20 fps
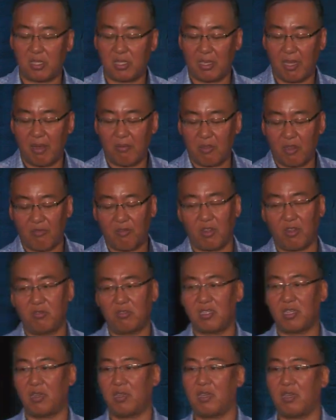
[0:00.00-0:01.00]
stop the flow
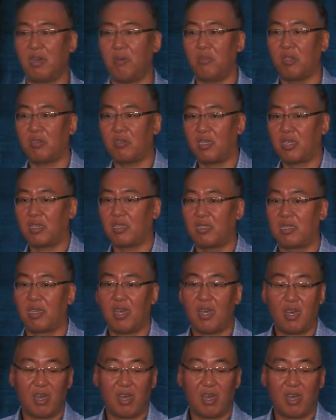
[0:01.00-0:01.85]
cytometry because